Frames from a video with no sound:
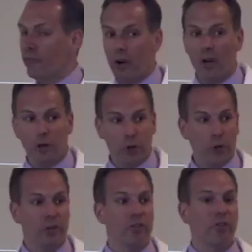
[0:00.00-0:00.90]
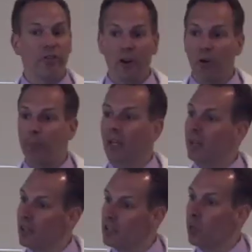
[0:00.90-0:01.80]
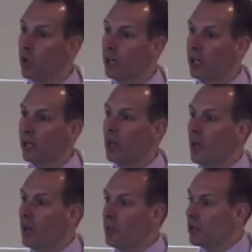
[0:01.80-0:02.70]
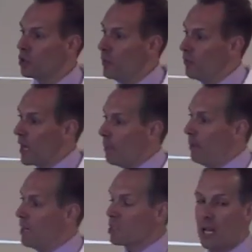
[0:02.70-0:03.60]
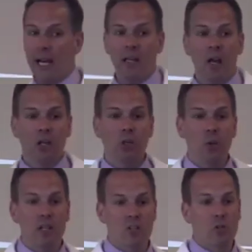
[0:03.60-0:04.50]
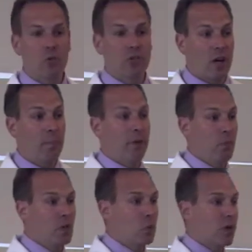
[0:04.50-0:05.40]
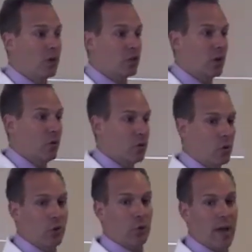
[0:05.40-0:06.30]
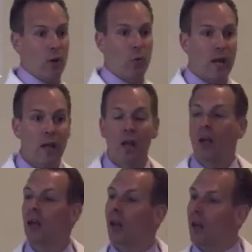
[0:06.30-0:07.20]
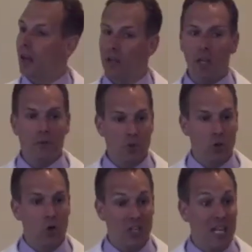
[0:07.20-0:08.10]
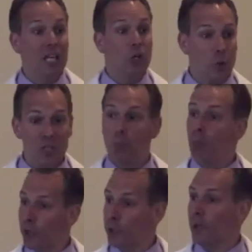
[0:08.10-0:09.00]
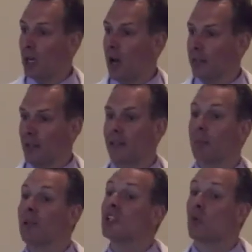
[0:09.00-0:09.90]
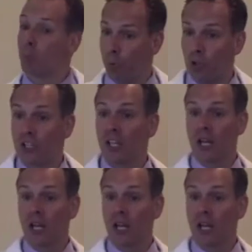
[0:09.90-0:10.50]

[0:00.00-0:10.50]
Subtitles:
if our current therapy is working, because we've got a baseline. You institute therapy, which we're going to show you right away. And if it shows increased mercury content, that means we're pushing